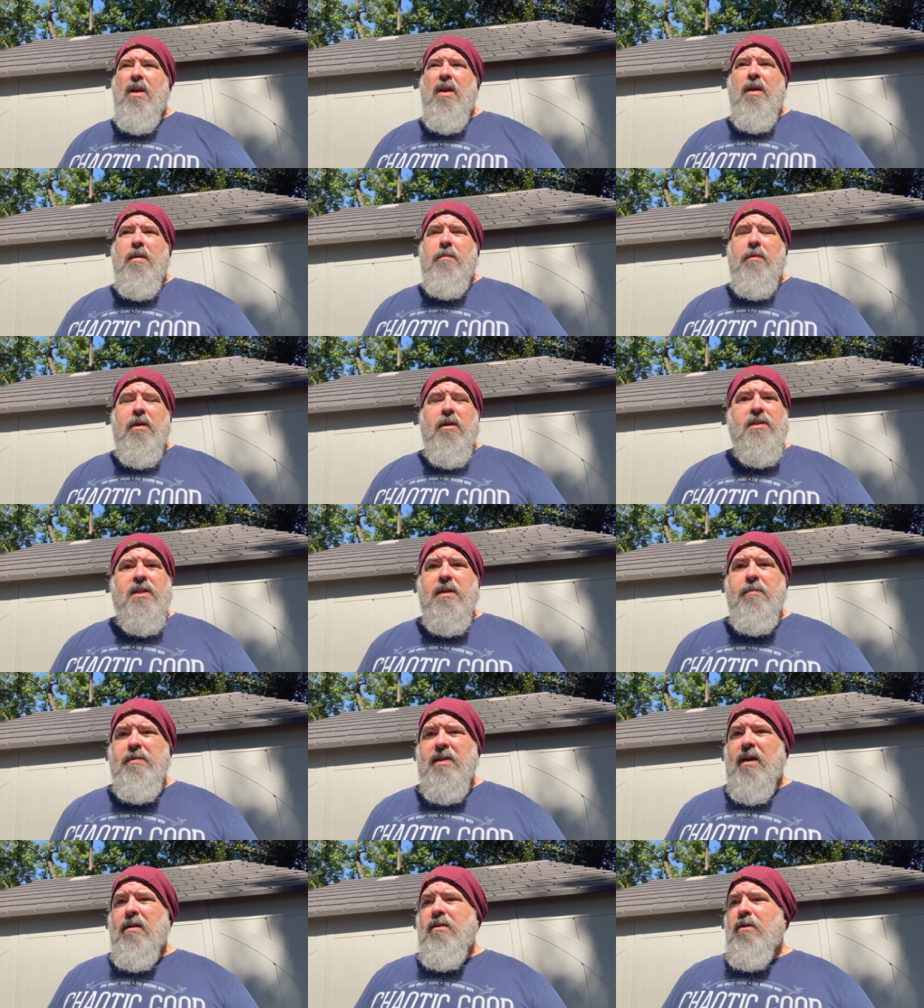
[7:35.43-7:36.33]
My old sleep
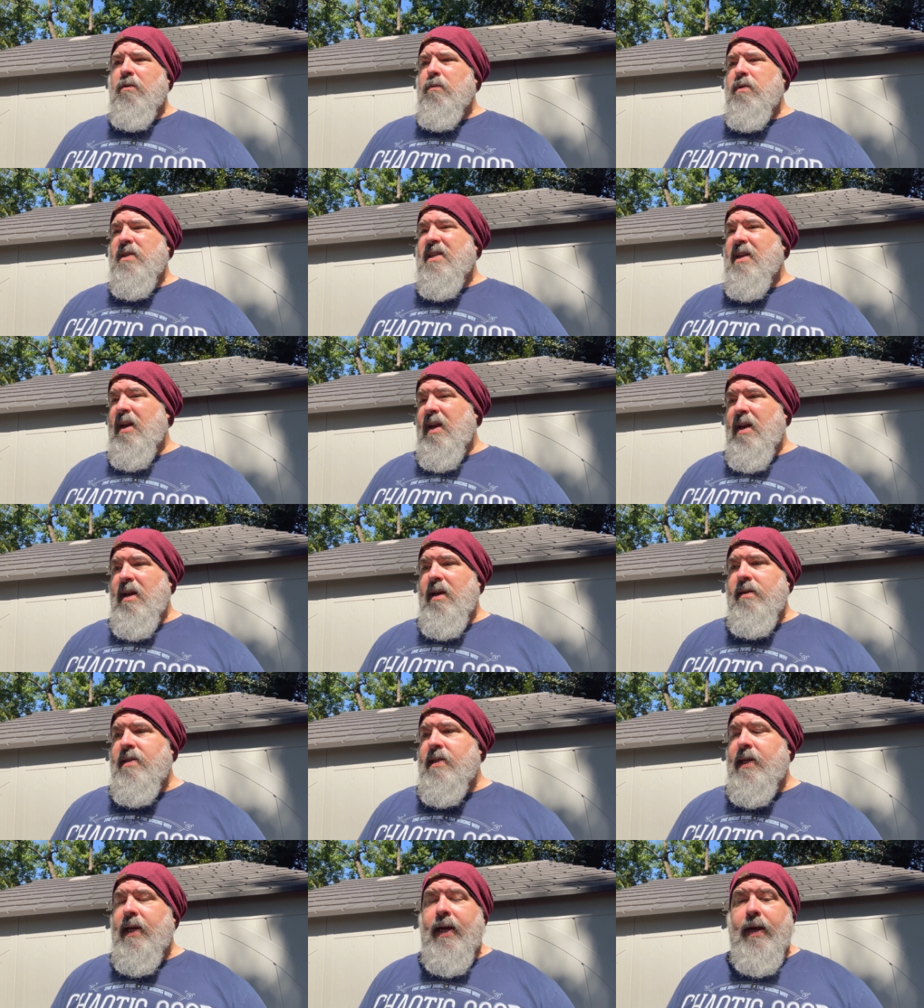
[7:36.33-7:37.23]
doctor was an
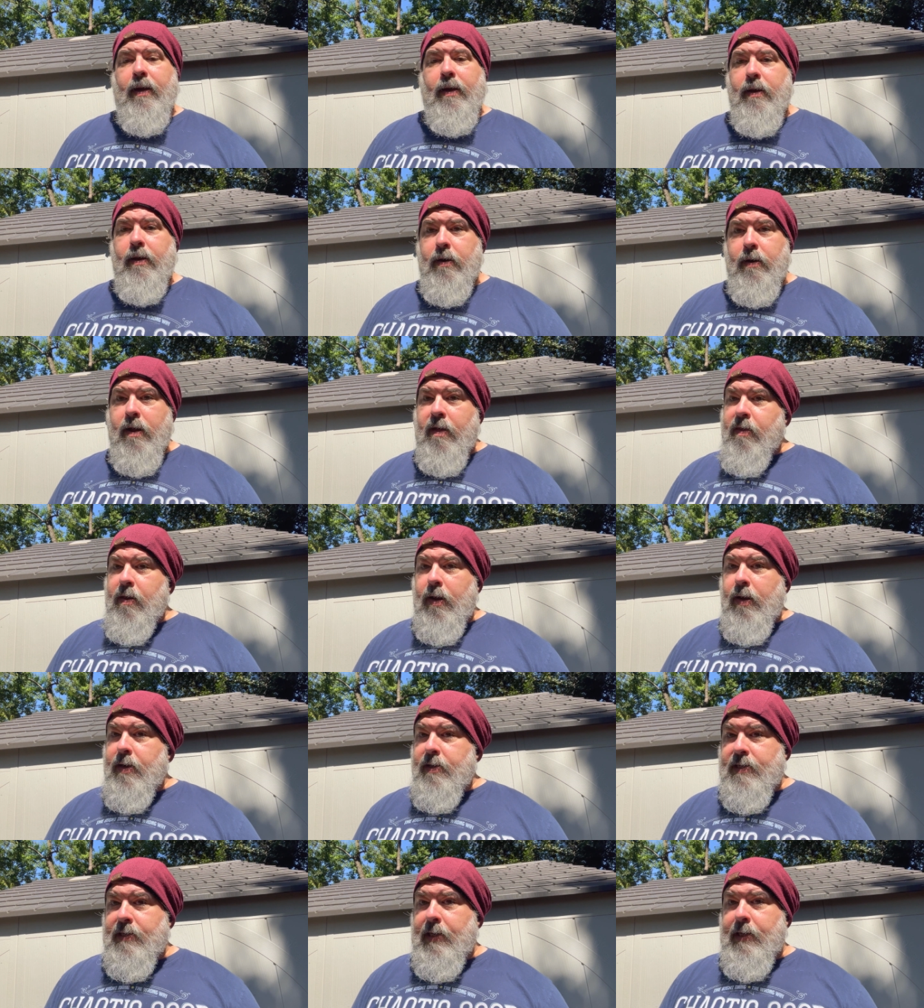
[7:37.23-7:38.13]
ENT. Nothing
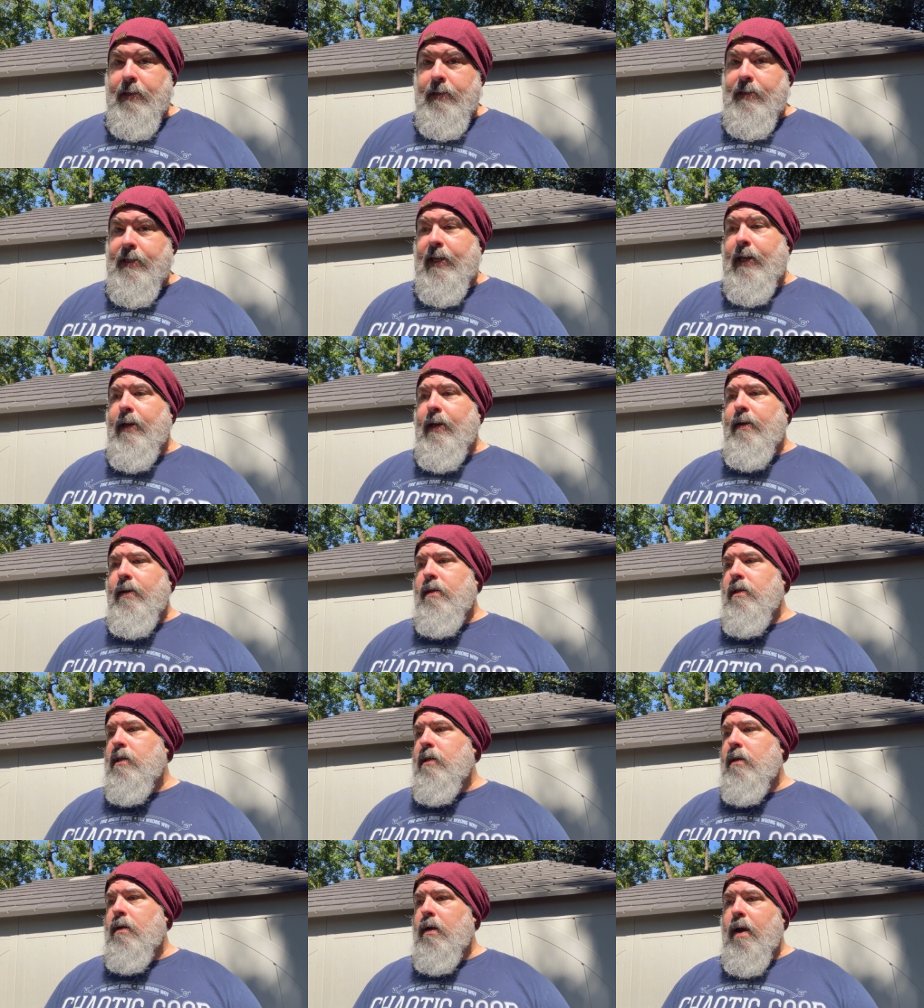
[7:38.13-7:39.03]
against
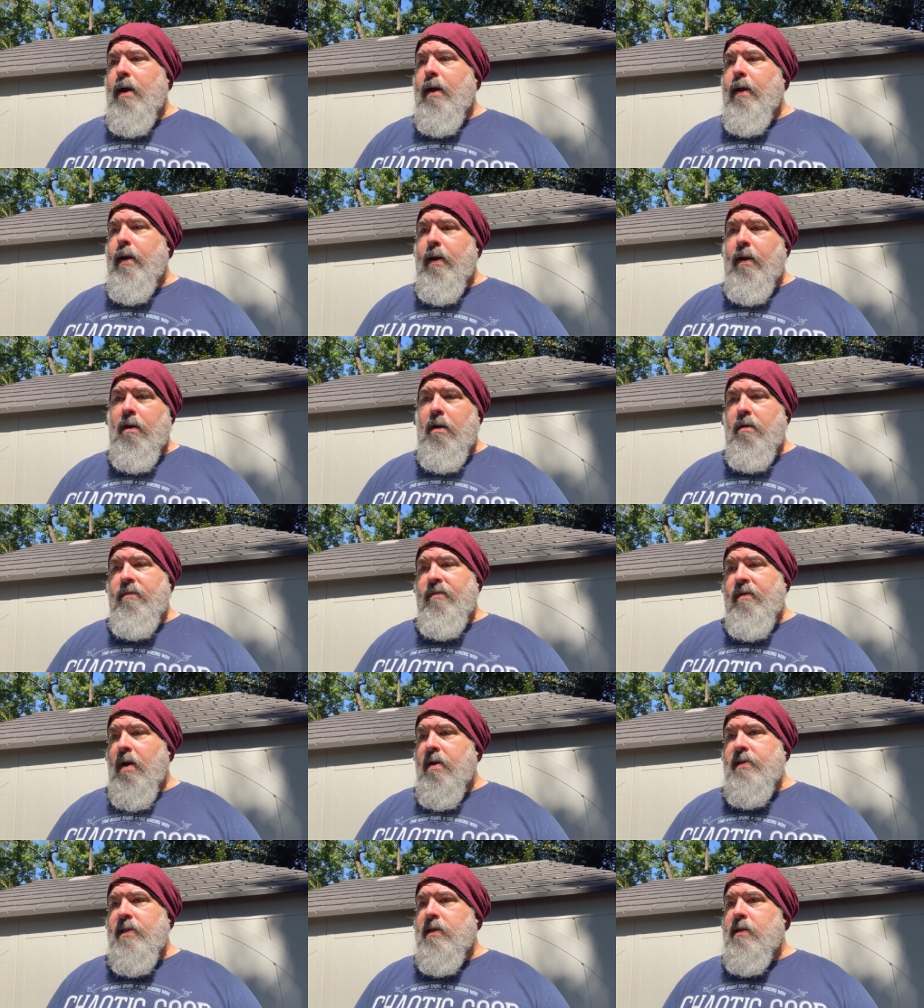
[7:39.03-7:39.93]
ENTs. I've
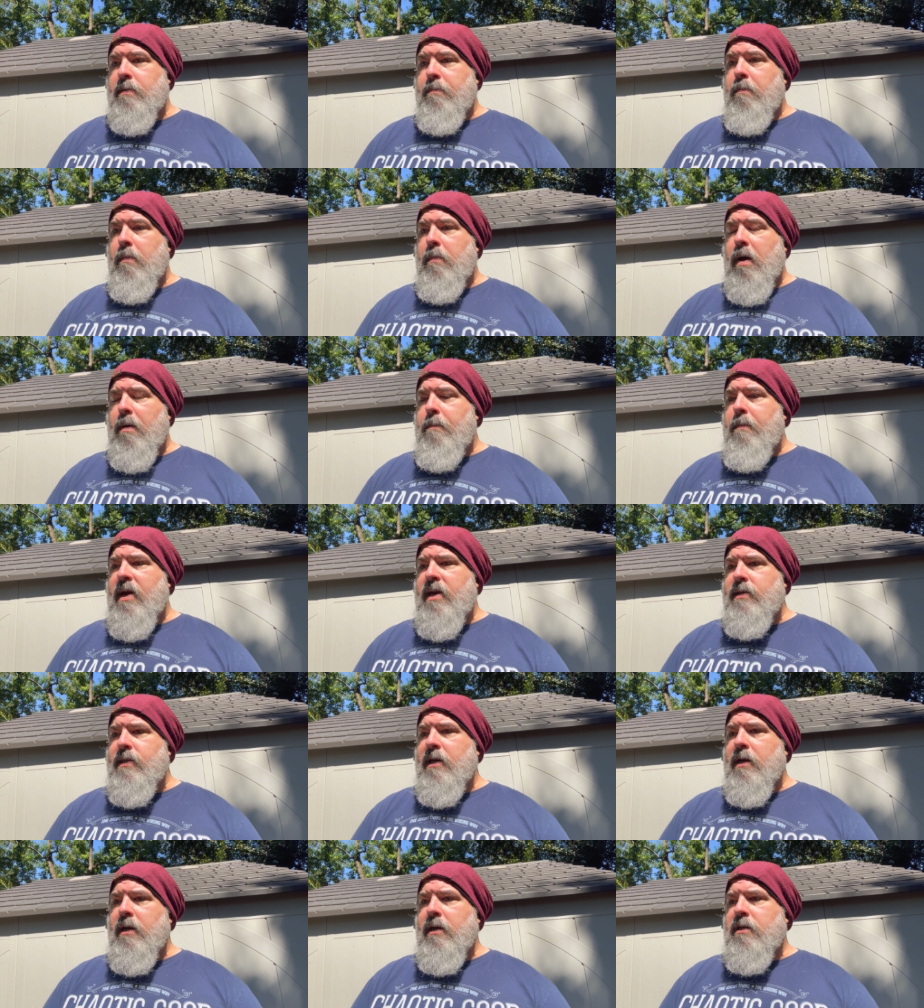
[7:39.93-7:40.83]
had some
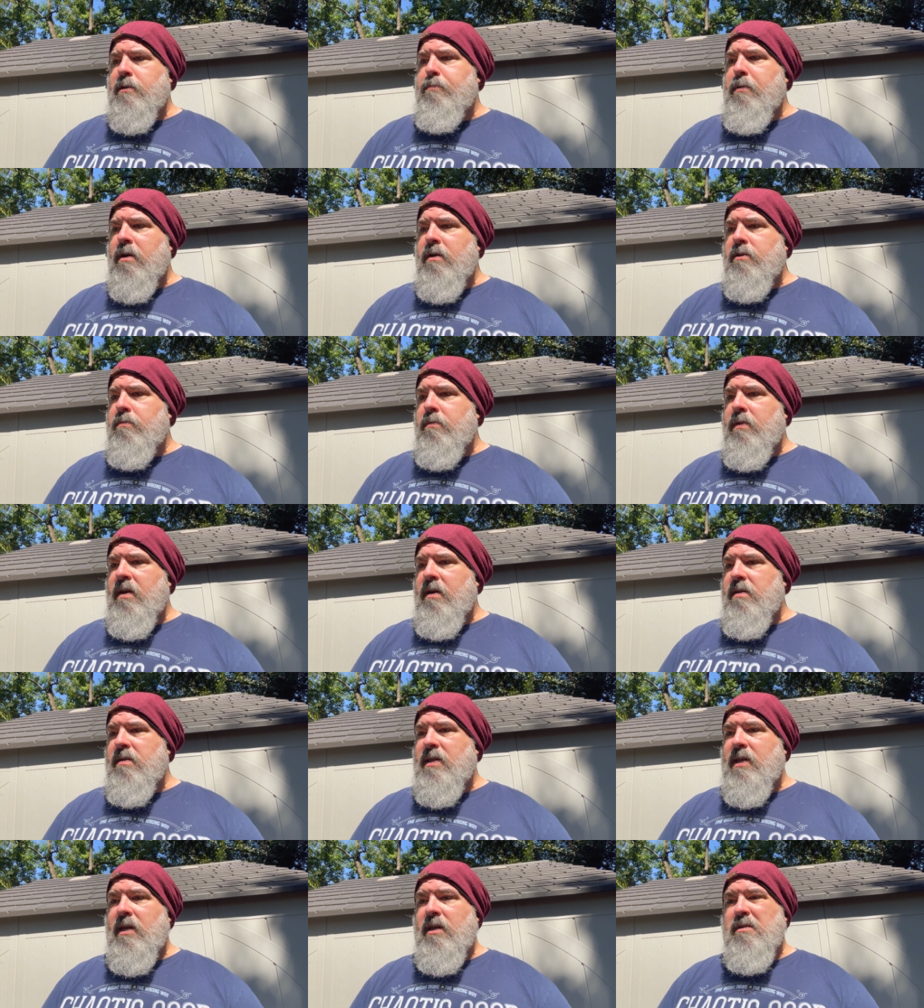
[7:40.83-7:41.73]
amazing experience with
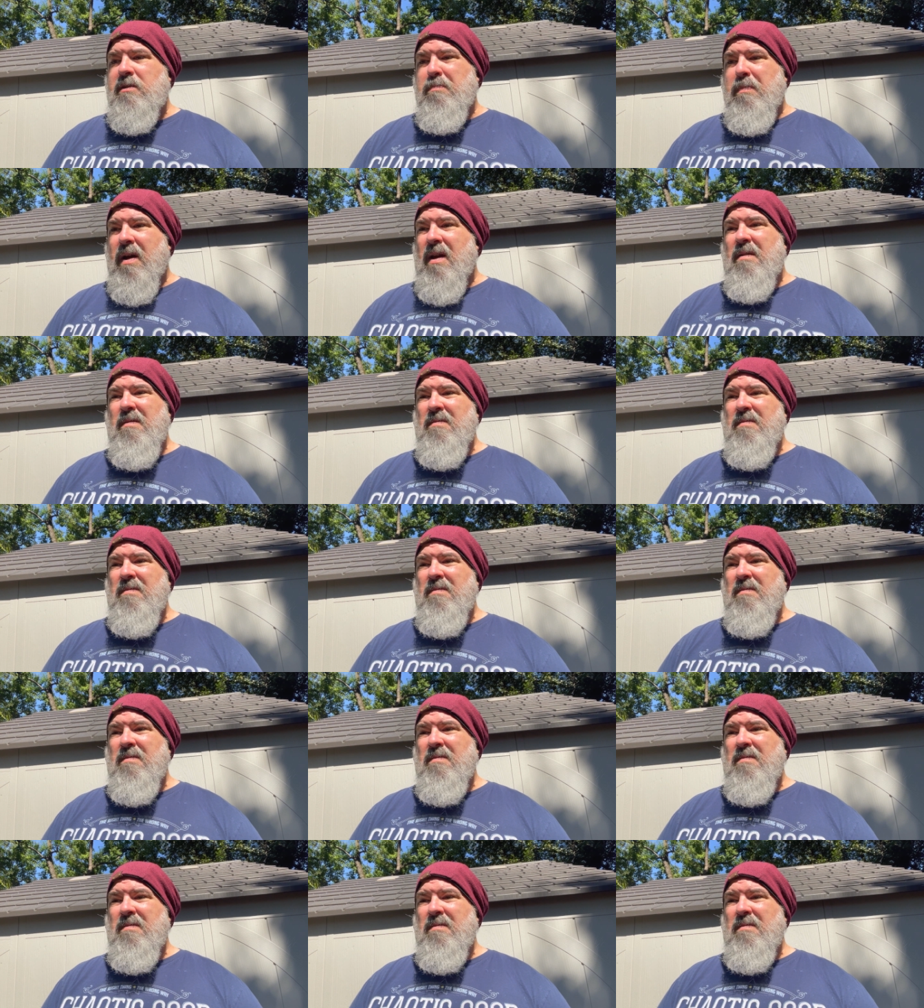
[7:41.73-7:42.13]
ENTs, but